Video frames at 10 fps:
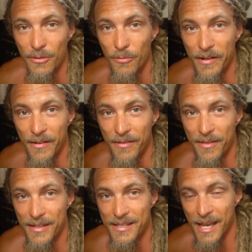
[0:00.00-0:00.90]

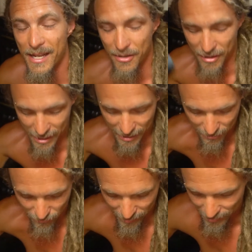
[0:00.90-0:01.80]
with this hand
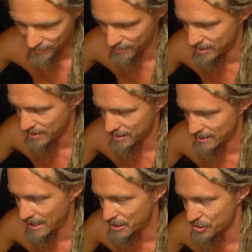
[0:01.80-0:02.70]
crank with
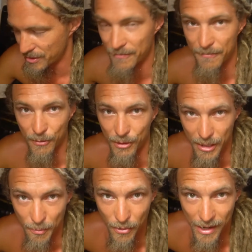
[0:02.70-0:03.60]
the engine fully
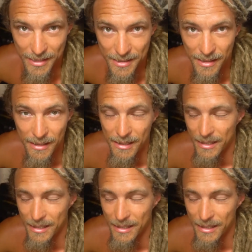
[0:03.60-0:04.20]
compressed.